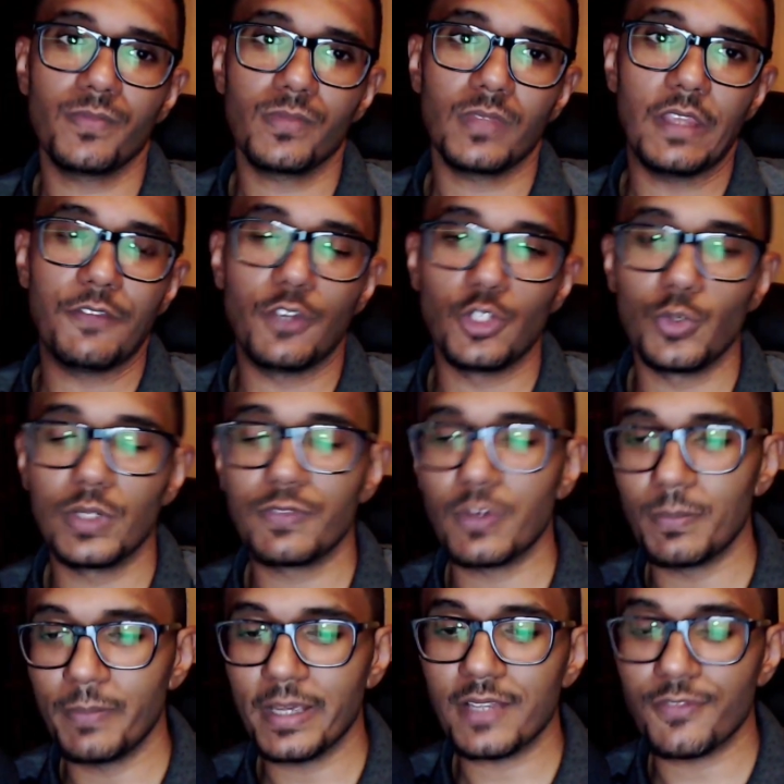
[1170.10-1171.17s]
If you do it
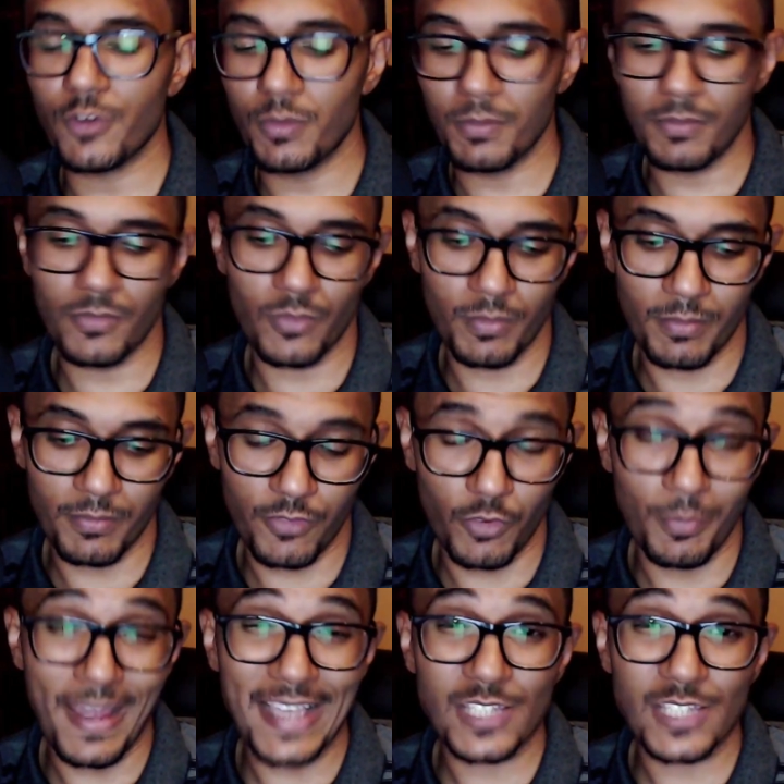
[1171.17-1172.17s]
from from from max